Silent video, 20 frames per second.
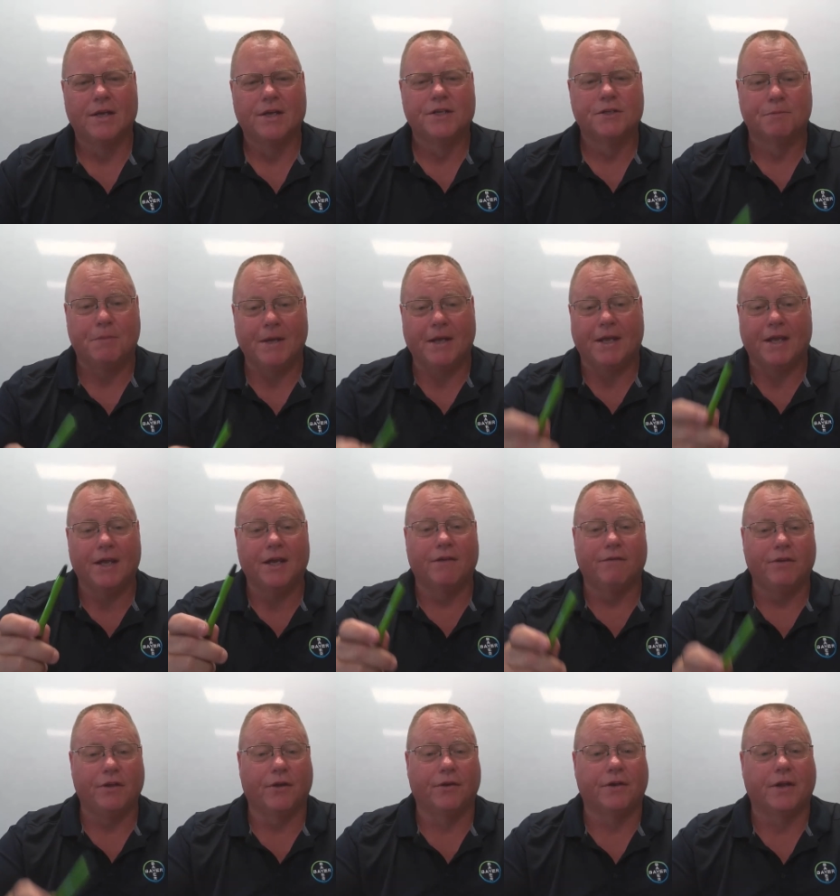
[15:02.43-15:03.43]
Speaking
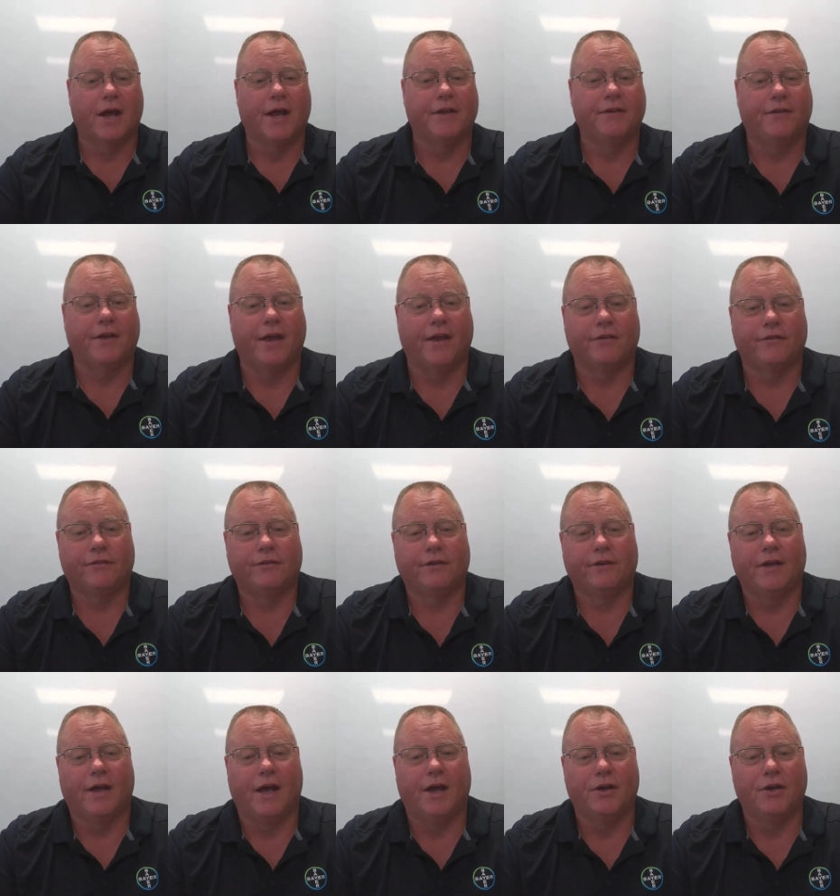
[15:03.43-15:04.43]
of yield contests,
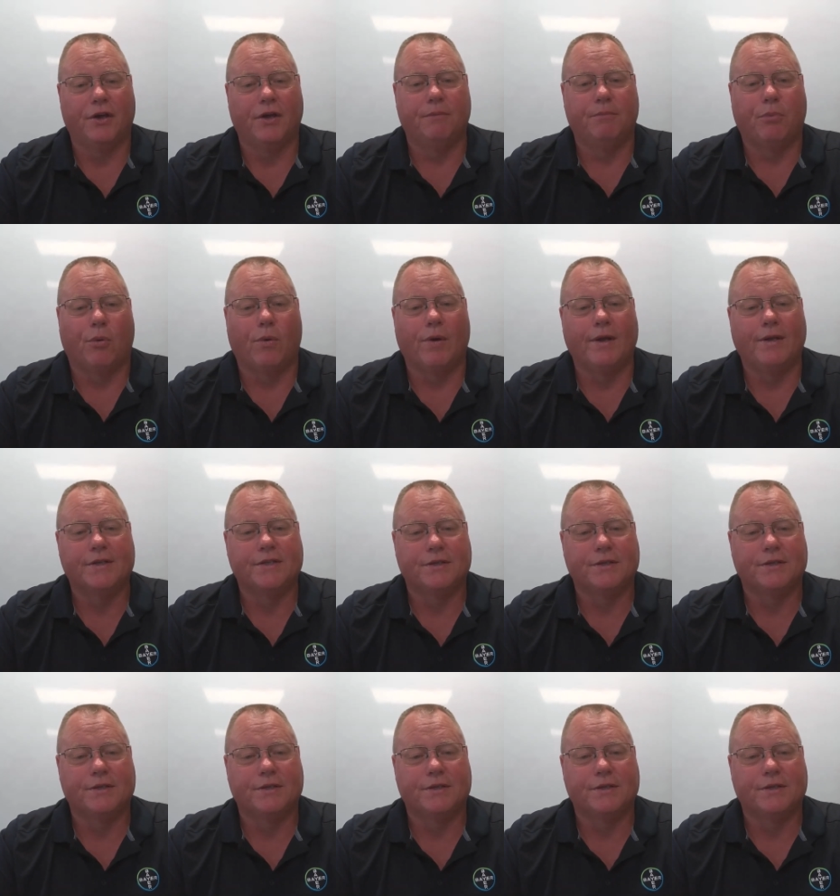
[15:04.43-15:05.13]
good point